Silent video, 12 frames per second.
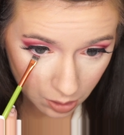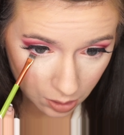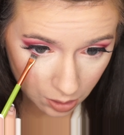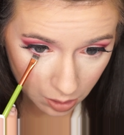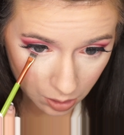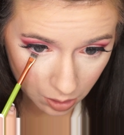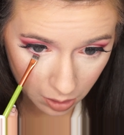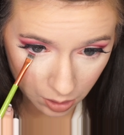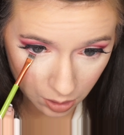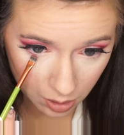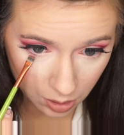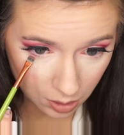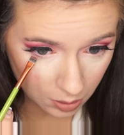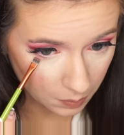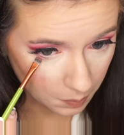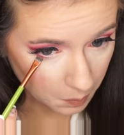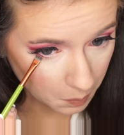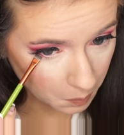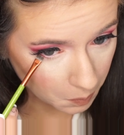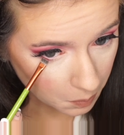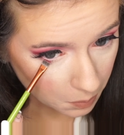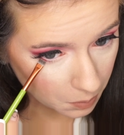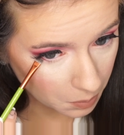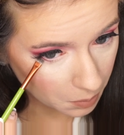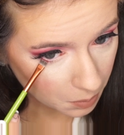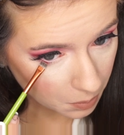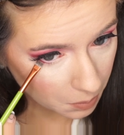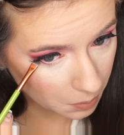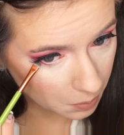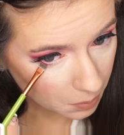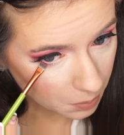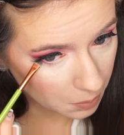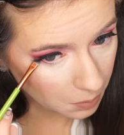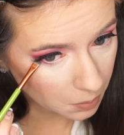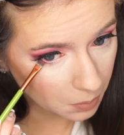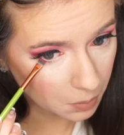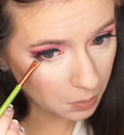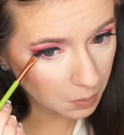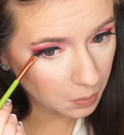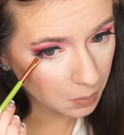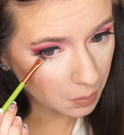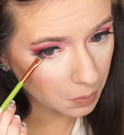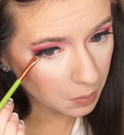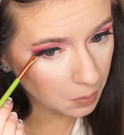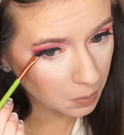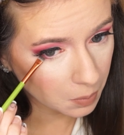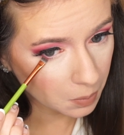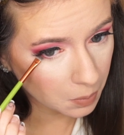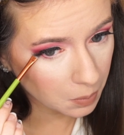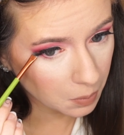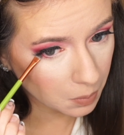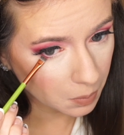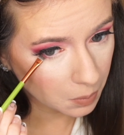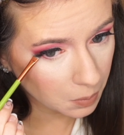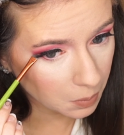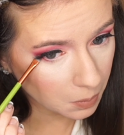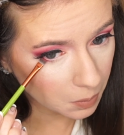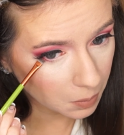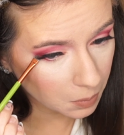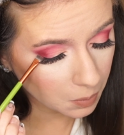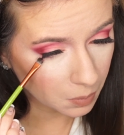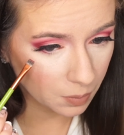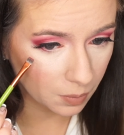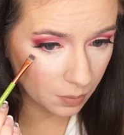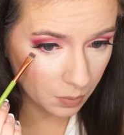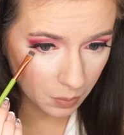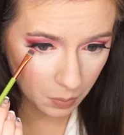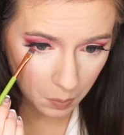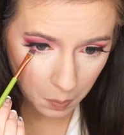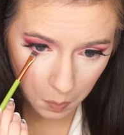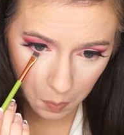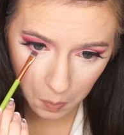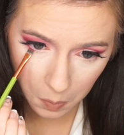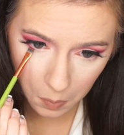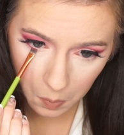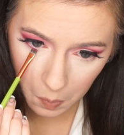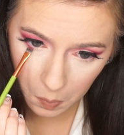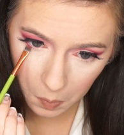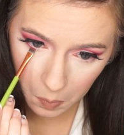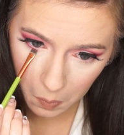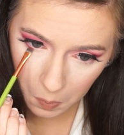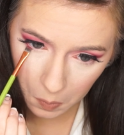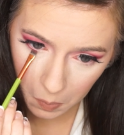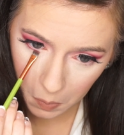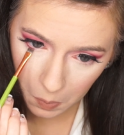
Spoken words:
(silence)